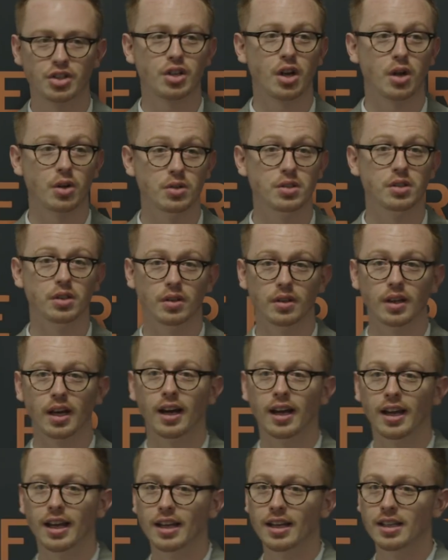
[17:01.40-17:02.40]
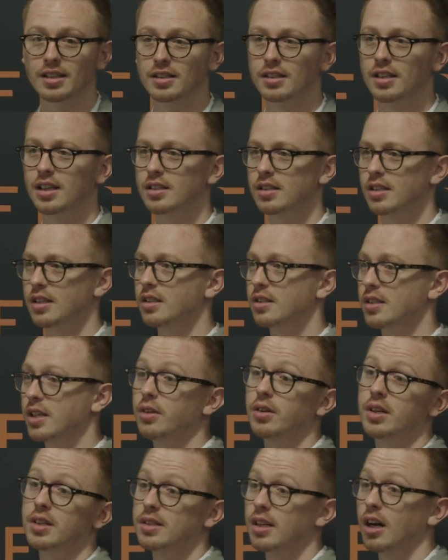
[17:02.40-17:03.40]
shows you that it is it's, it's
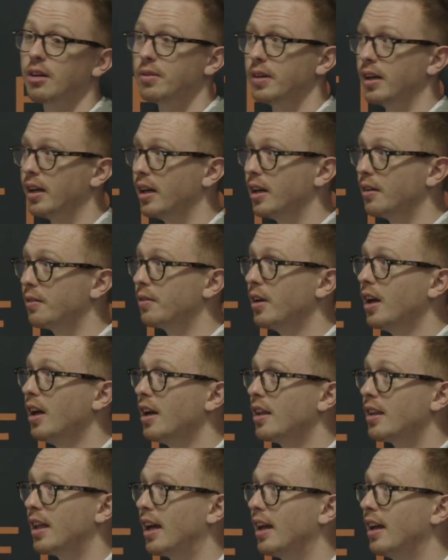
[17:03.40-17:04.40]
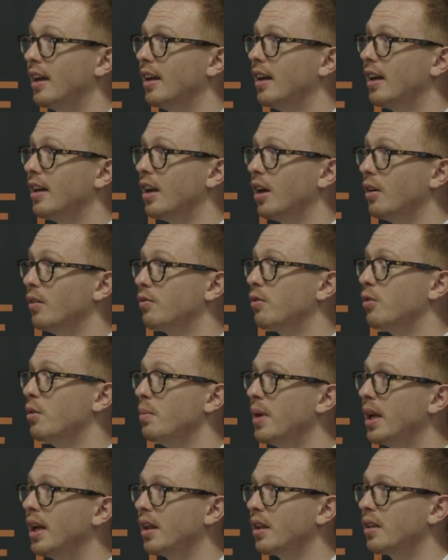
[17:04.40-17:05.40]
serious stuff here. And if they, you know, for a
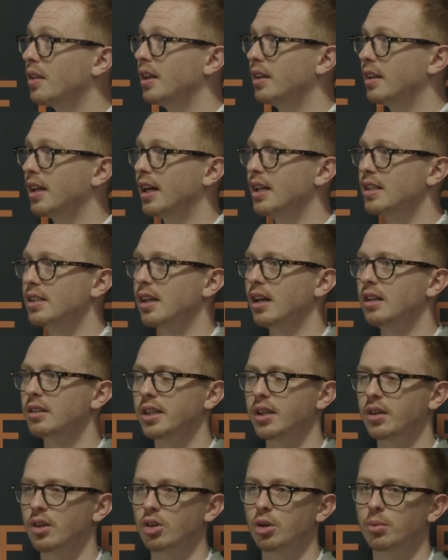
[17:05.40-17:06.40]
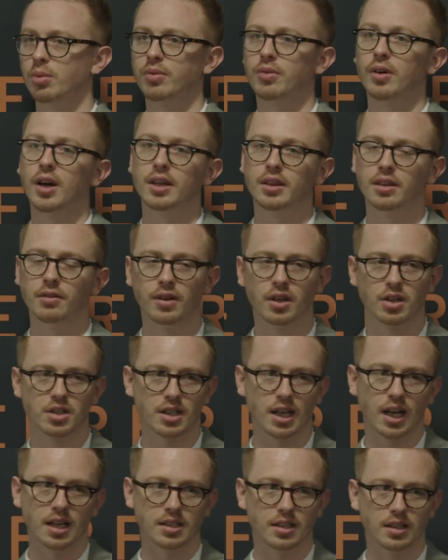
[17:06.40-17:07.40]
minute think that it's clunky and they're not providing the
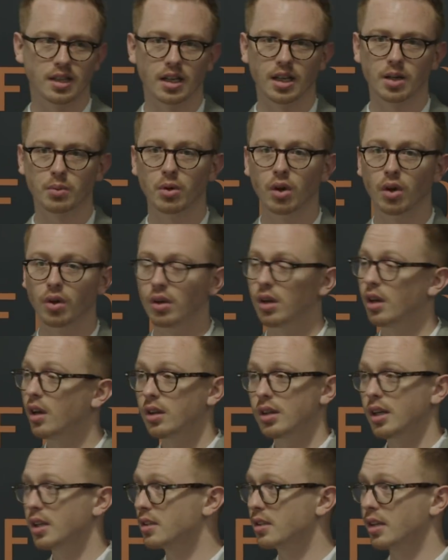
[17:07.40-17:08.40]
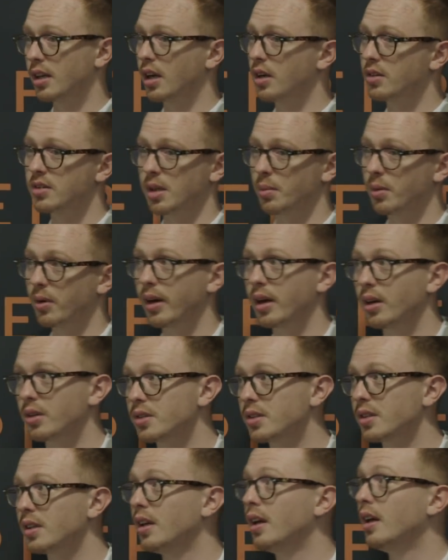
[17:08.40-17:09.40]
functionality that they want, they're just going to go somewhere
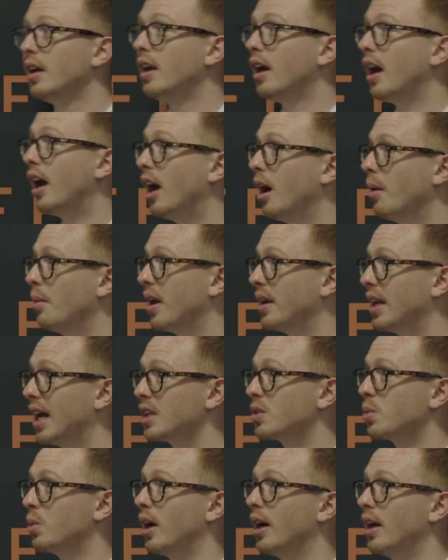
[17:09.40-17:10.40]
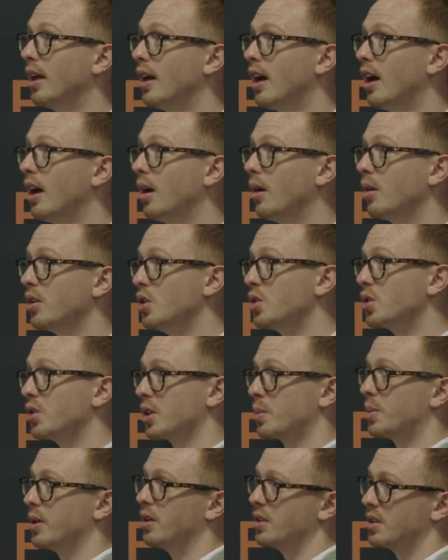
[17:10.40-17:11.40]
else. Um, and that's why uh, user
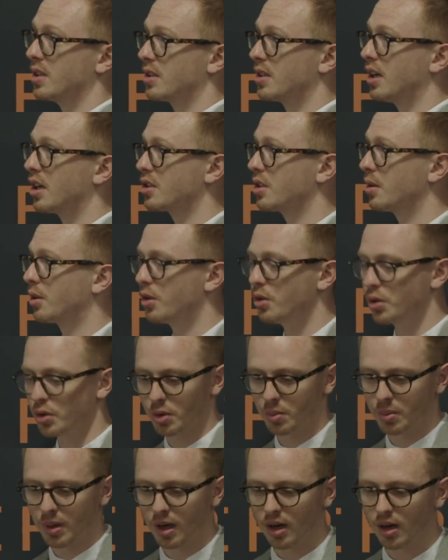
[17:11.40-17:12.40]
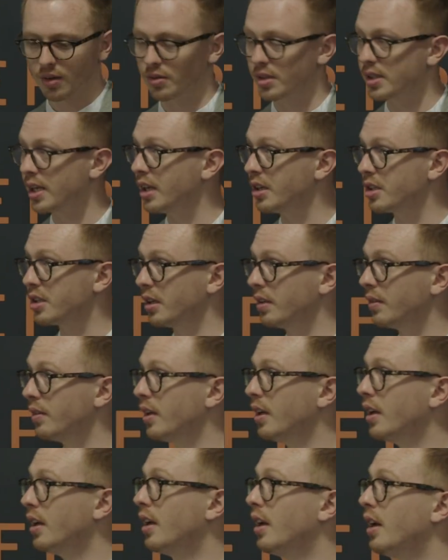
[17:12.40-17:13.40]
experience is such a crucial part of retention.
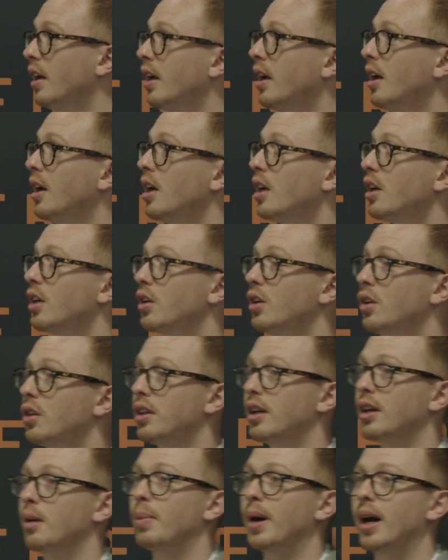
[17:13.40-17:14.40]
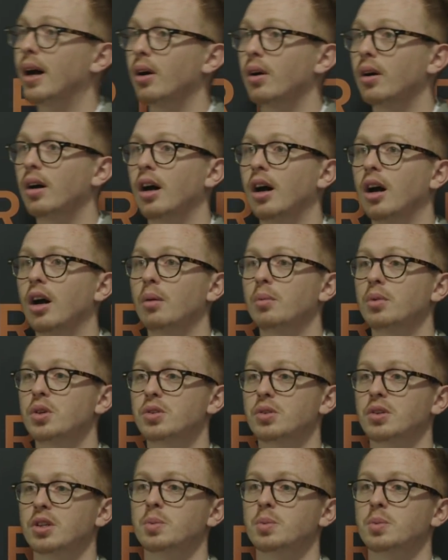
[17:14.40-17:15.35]
Good thing about um, user